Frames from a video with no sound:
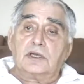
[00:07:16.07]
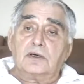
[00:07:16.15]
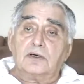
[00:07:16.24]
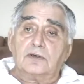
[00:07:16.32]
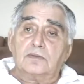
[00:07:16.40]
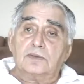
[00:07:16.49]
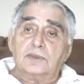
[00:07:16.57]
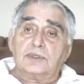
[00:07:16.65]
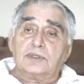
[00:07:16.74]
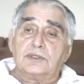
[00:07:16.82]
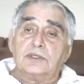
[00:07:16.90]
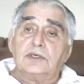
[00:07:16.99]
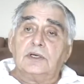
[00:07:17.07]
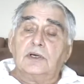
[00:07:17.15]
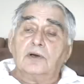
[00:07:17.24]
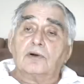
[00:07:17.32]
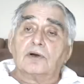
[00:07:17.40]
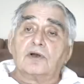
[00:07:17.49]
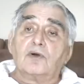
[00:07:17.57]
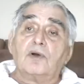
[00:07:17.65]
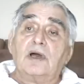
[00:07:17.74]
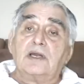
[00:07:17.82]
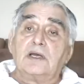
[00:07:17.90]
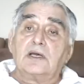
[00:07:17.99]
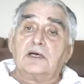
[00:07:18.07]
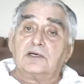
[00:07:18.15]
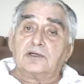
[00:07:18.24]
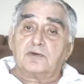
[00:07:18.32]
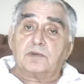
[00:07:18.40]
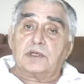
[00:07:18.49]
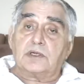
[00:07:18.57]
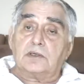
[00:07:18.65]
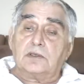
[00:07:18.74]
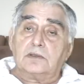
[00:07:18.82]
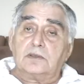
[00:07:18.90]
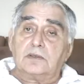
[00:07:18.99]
homes or chronic hospitals